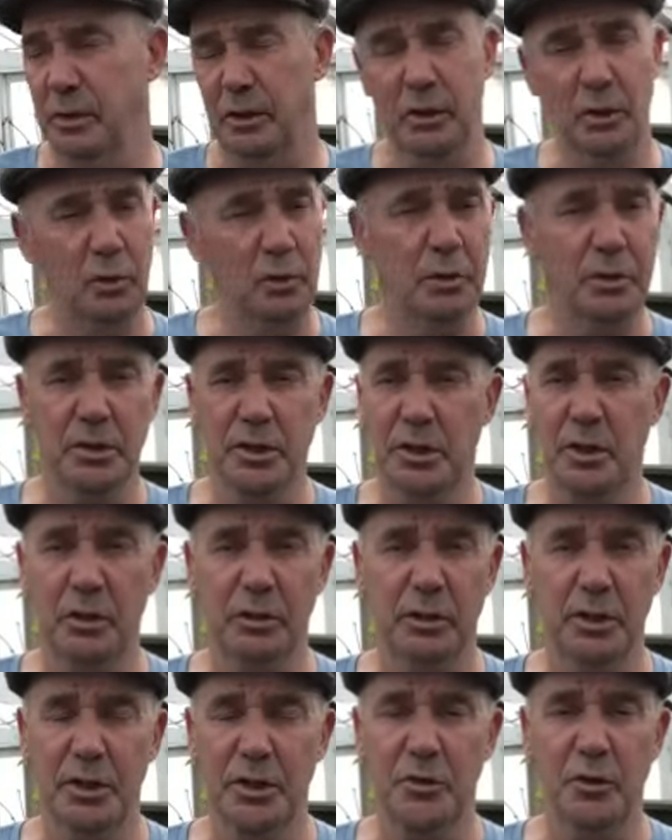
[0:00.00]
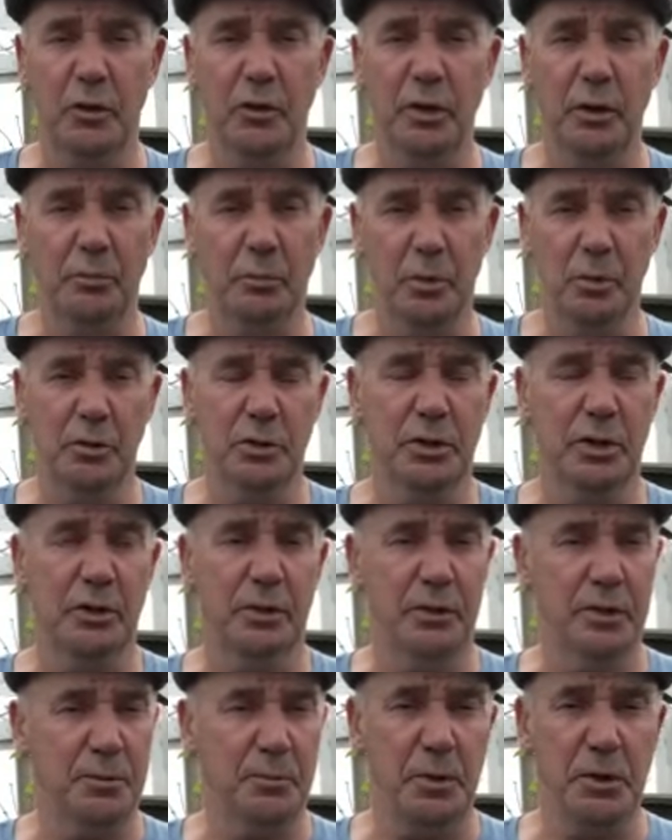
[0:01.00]
You don't want to start destroying the bugs,
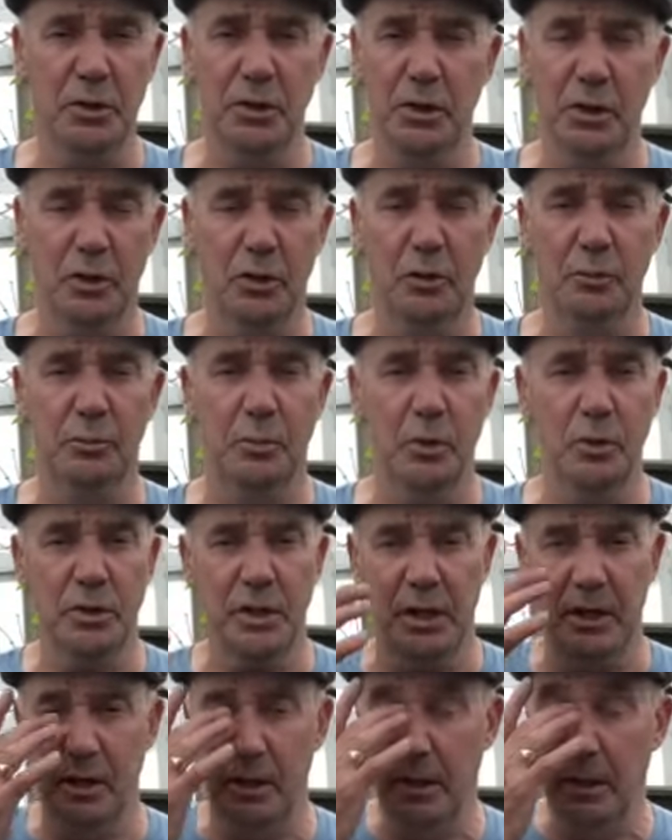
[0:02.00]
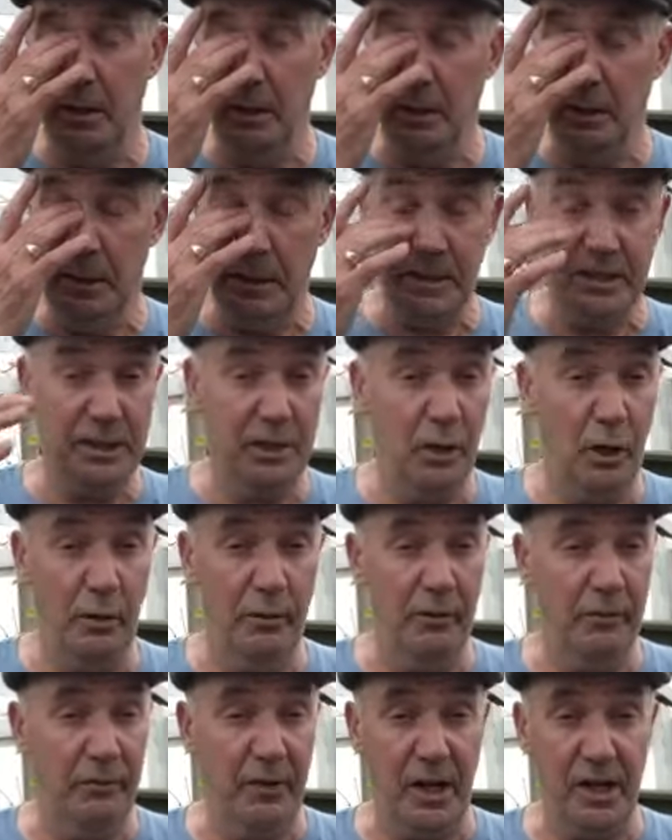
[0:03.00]
especially the good bugs here, like the
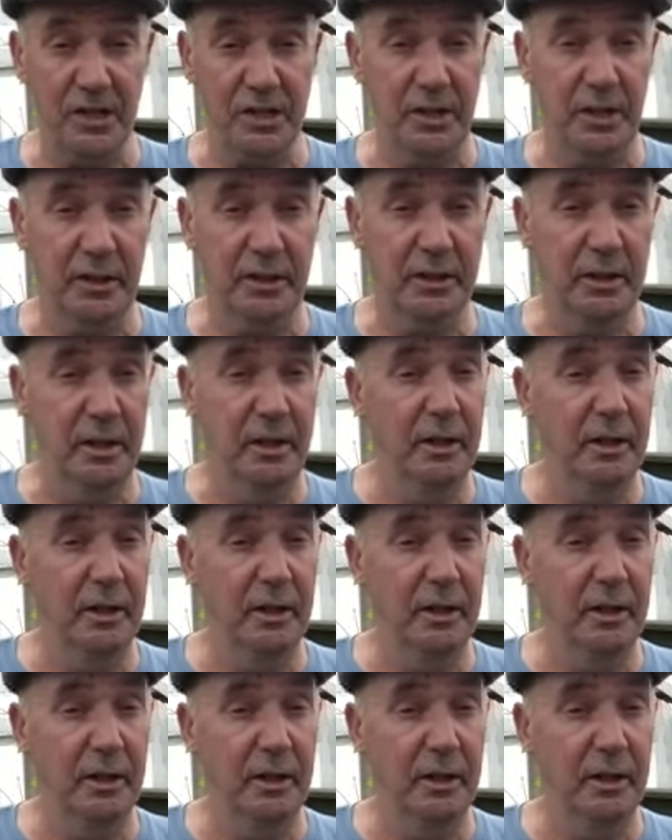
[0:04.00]
hoverflies and that,